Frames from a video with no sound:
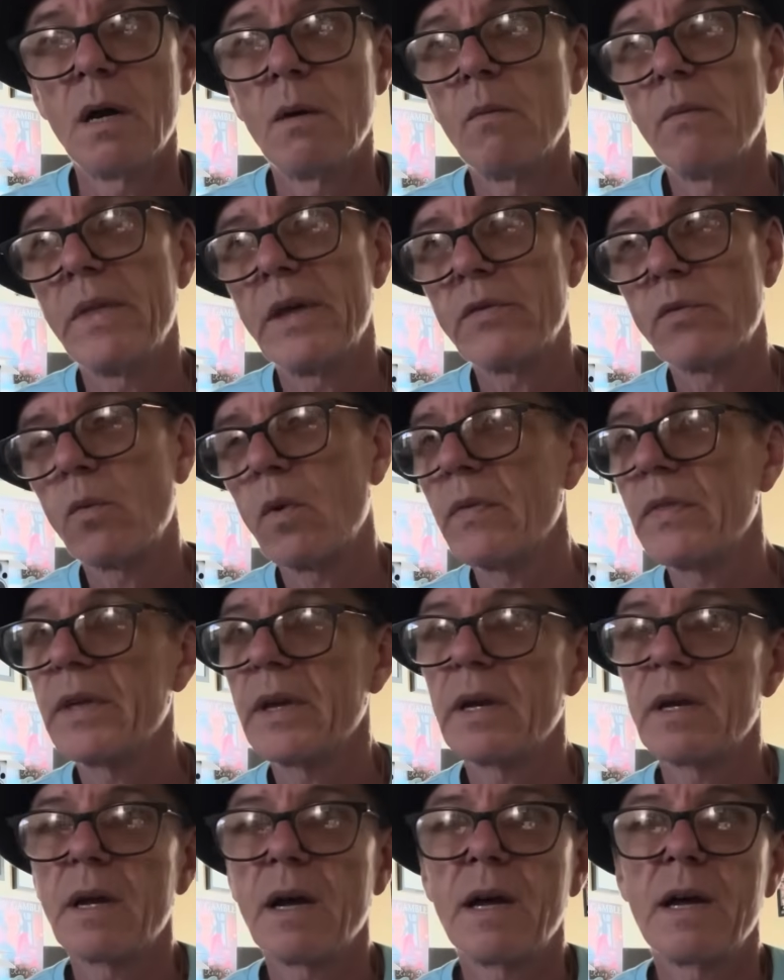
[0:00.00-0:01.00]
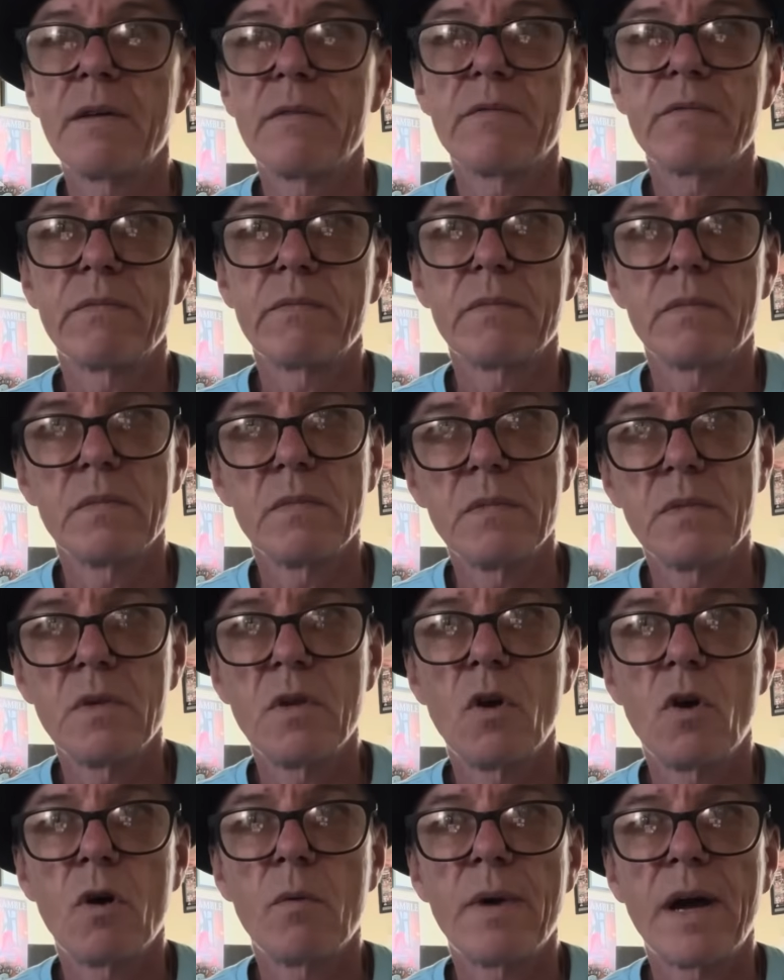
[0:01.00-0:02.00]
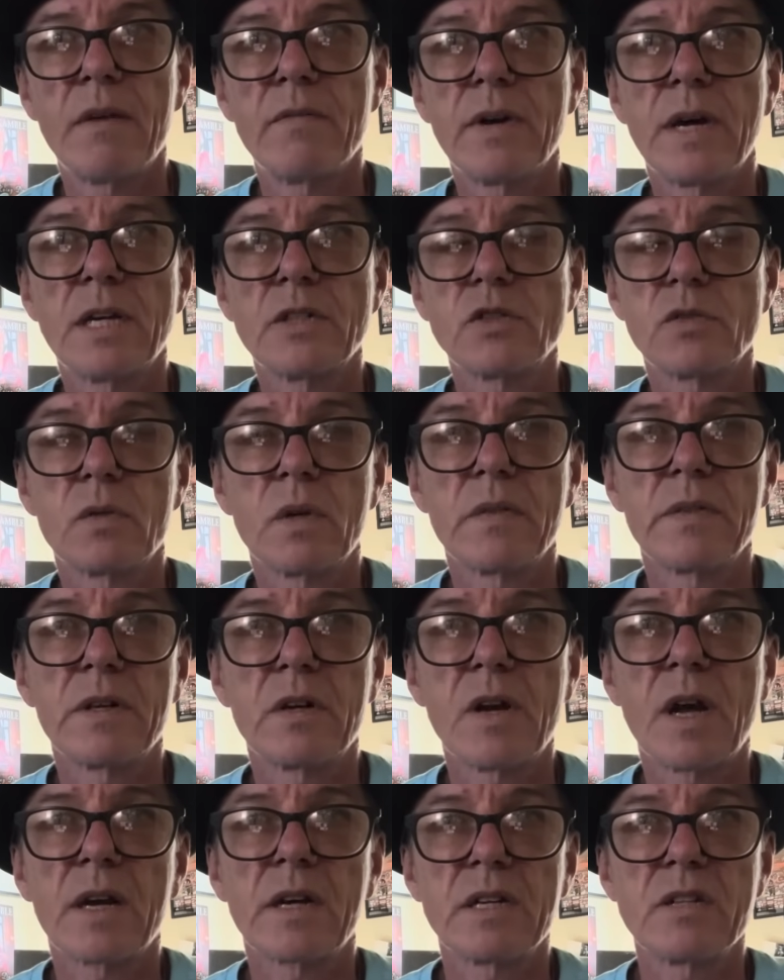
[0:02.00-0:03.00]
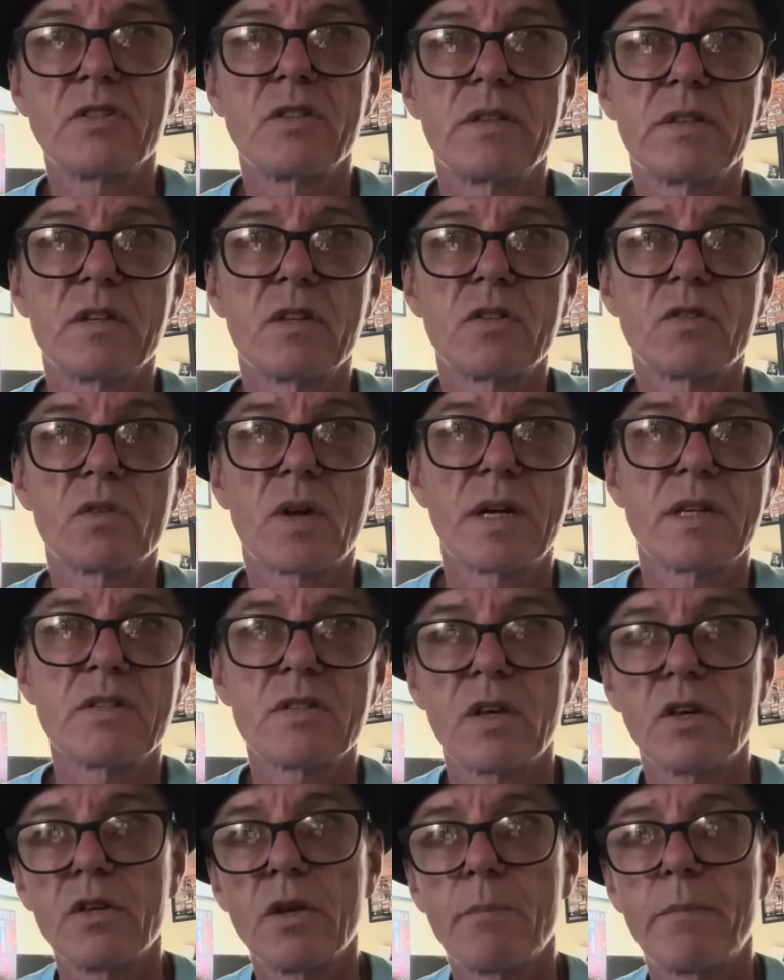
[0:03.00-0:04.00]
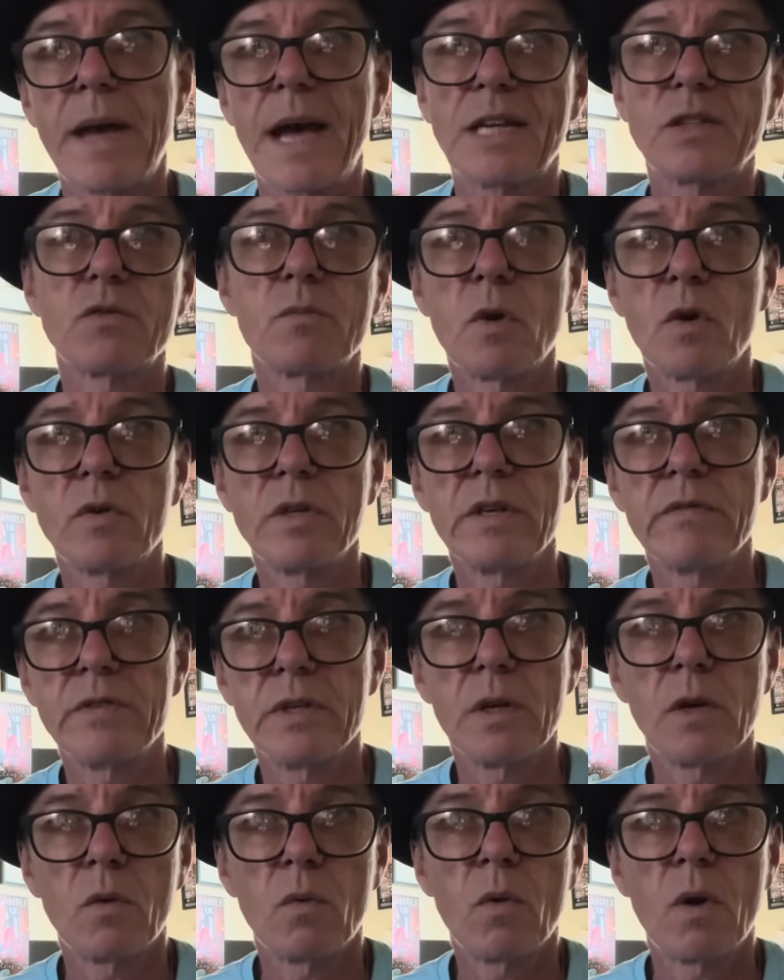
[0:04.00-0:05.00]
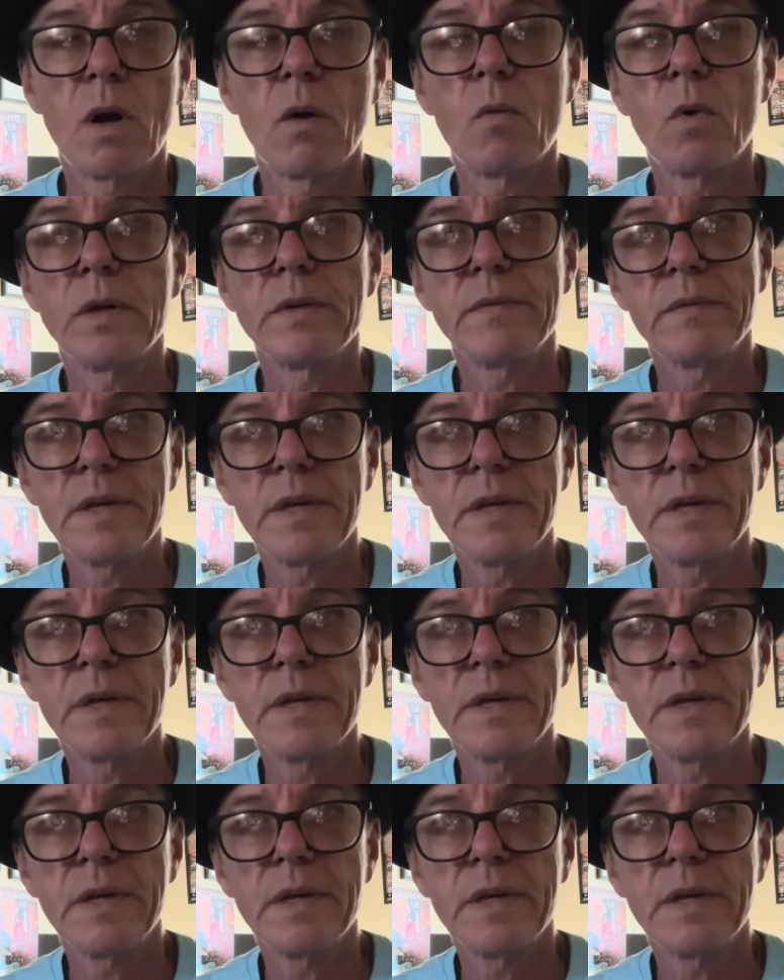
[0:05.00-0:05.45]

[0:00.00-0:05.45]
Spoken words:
That's one thing I know about Vacheron. They're not going to sit there and try to sell you a patrimony if you don't want one.